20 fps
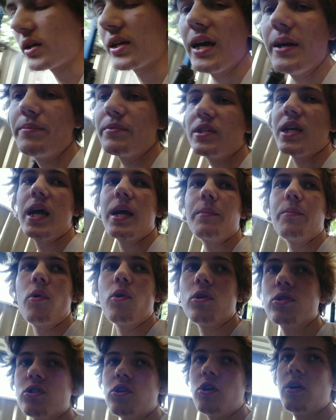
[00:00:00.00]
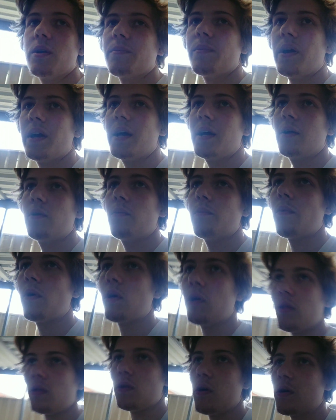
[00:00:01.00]
keep saying monotone in my head or
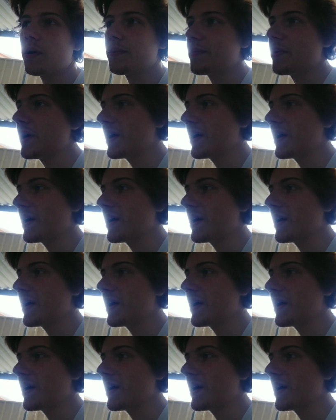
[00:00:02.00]
monologue in my